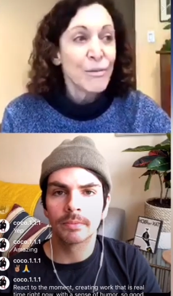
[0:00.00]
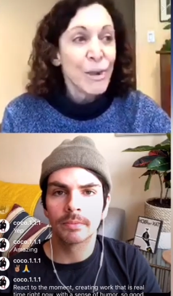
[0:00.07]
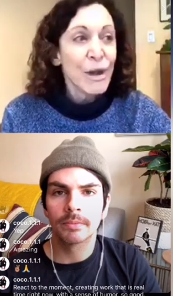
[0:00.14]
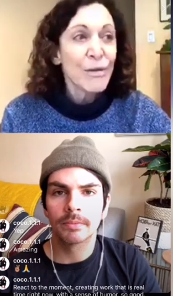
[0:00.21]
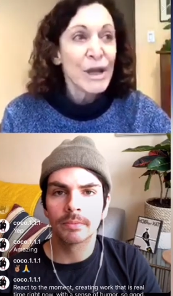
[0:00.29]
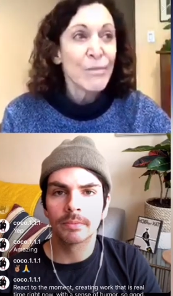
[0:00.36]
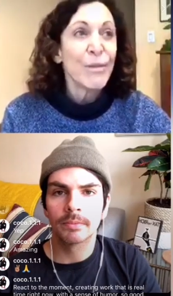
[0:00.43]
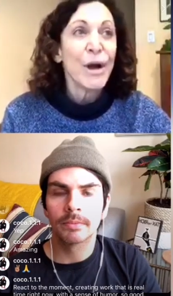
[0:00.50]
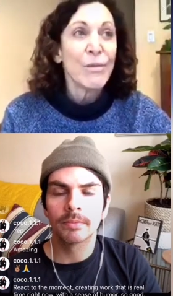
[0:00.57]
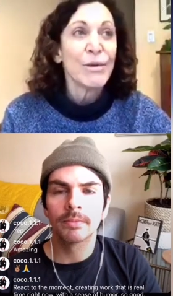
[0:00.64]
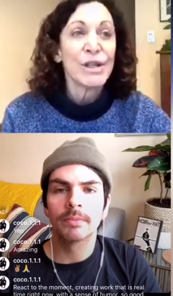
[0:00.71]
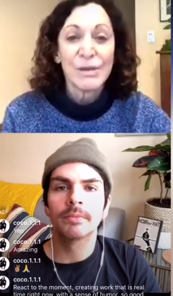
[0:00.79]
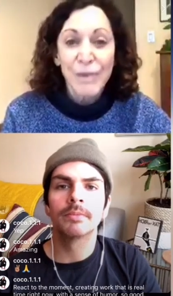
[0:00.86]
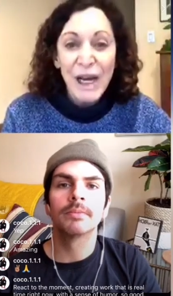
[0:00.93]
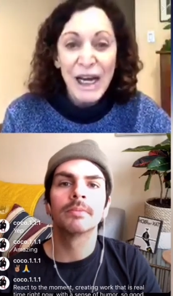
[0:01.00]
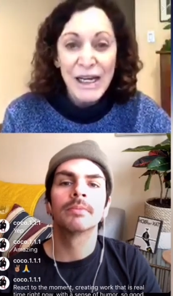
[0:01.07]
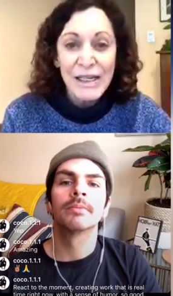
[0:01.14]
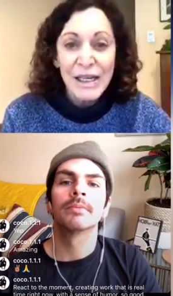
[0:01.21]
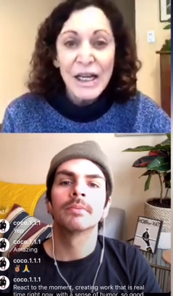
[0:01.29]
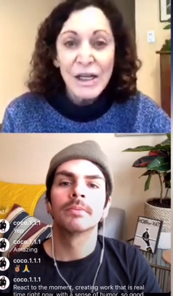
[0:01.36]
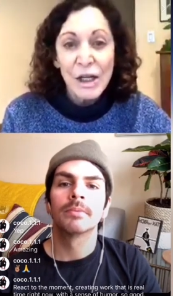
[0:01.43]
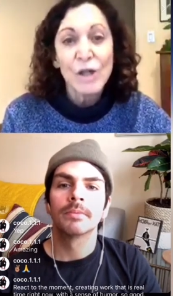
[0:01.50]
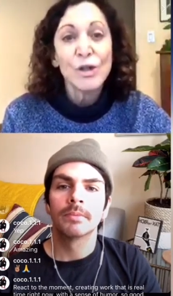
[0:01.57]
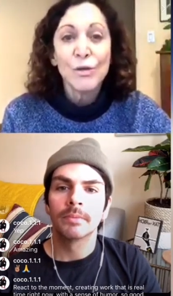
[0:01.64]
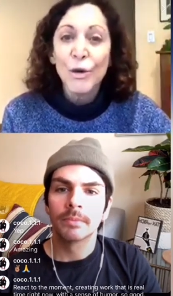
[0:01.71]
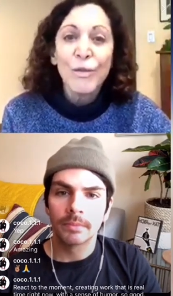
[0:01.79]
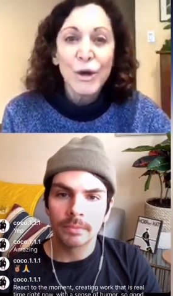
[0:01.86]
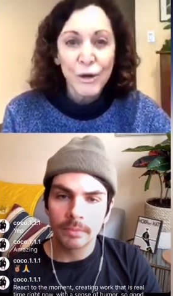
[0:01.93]
Speaker 1: in public space, then do a
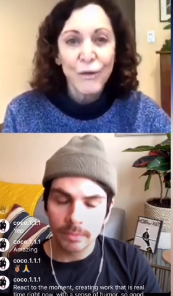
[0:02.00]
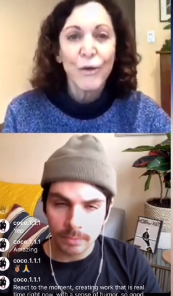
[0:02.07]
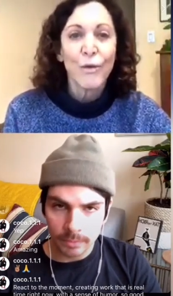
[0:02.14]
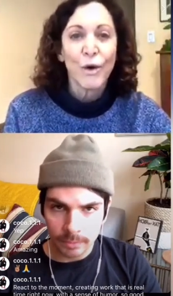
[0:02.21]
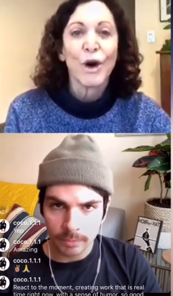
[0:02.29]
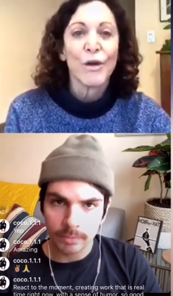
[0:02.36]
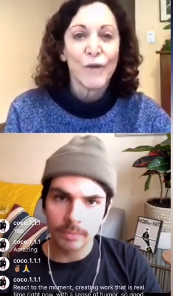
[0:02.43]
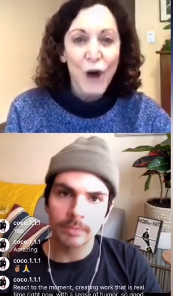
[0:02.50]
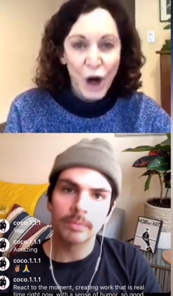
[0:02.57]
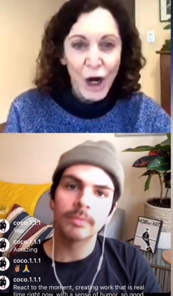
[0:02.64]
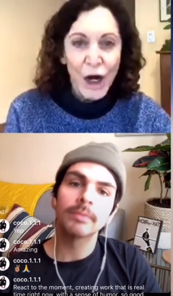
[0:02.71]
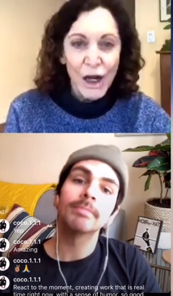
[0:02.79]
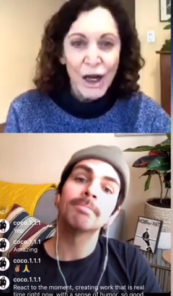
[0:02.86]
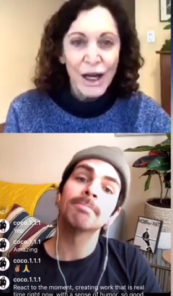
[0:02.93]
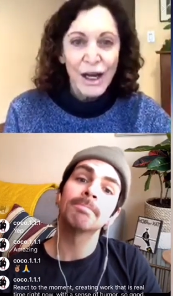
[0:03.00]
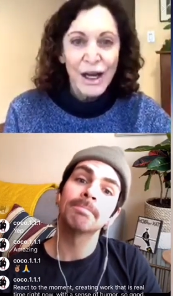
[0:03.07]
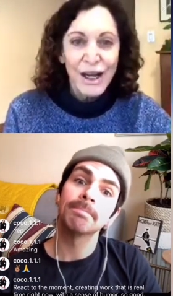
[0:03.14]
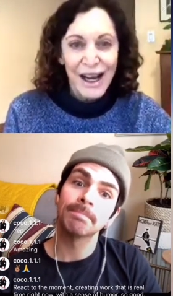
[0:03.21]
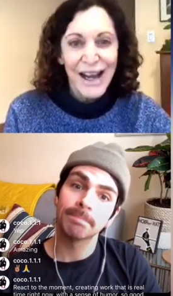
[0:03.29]
beautiful work of art and